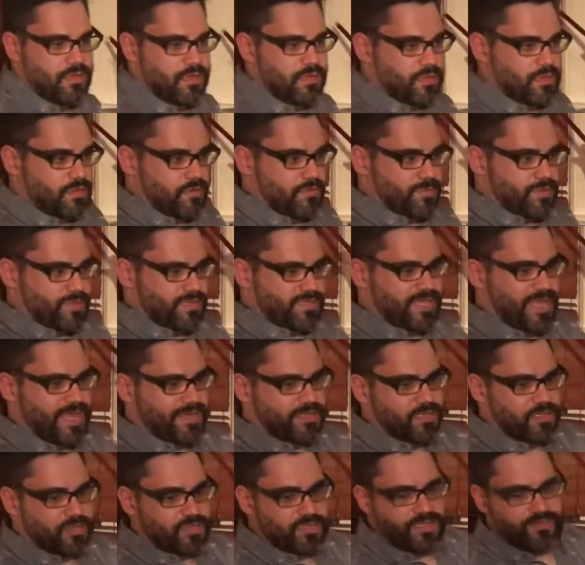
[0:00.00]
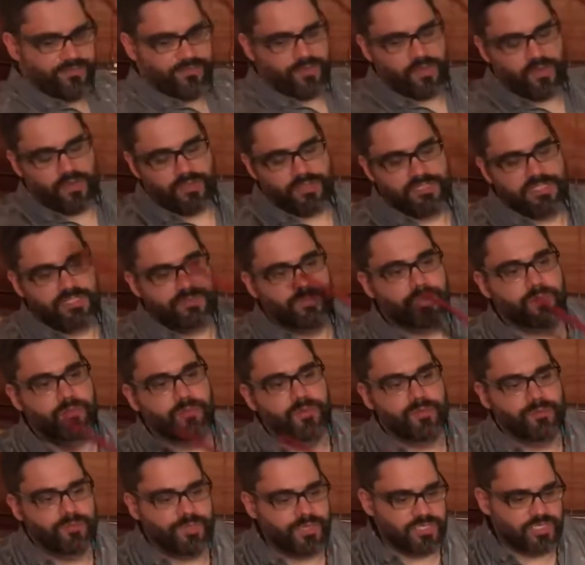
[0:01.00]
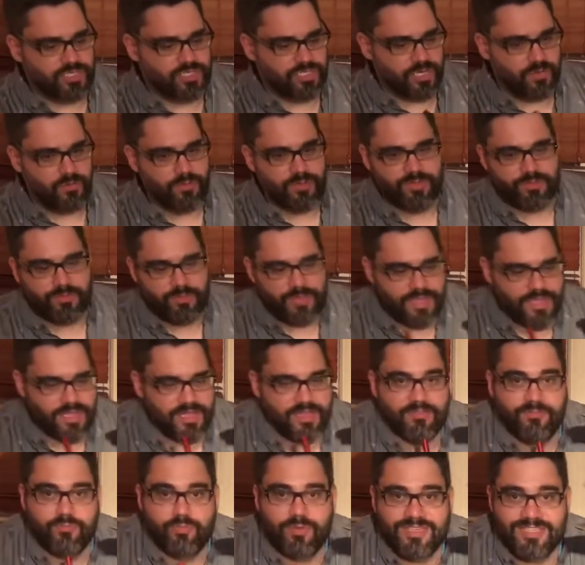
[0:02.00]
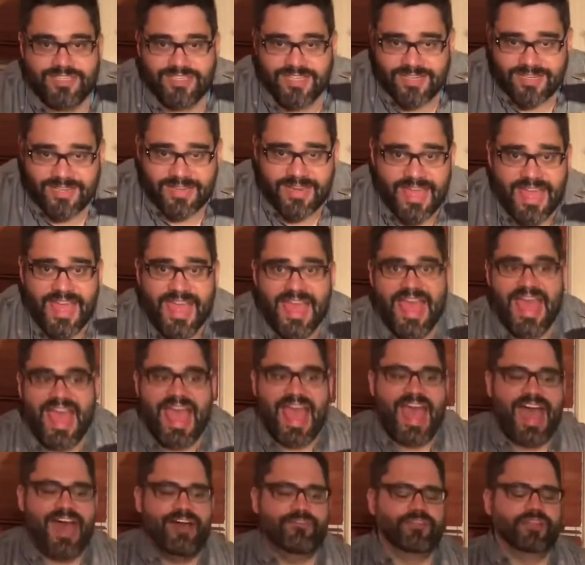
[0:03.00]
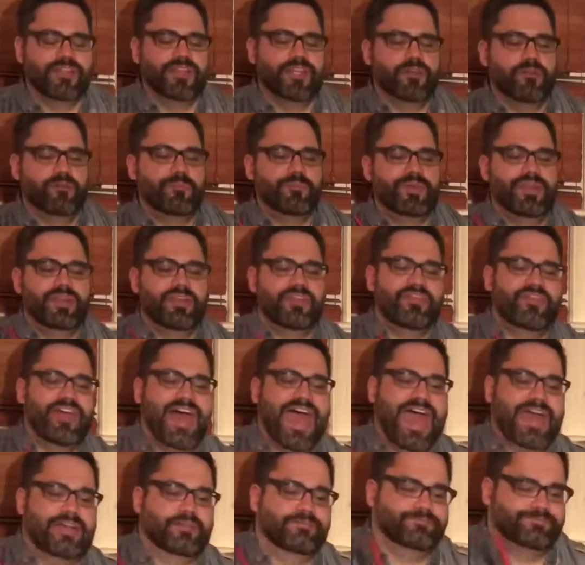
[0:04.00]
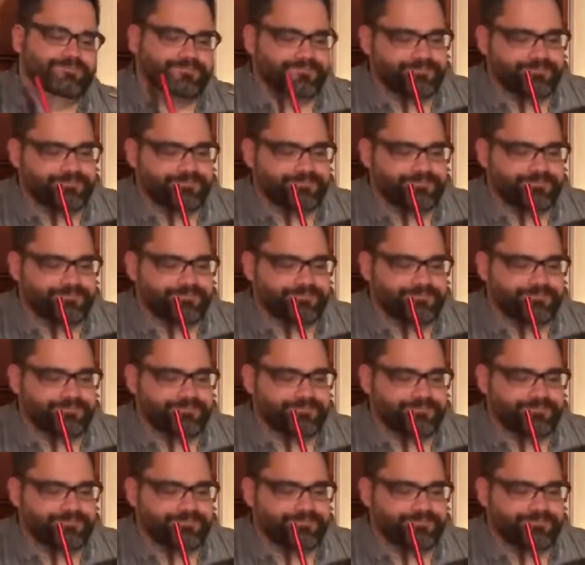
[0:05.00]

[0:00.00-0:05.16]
A little bit of technical difficulties, but it wouldn't be a show with me if we didn't have a little bit of that.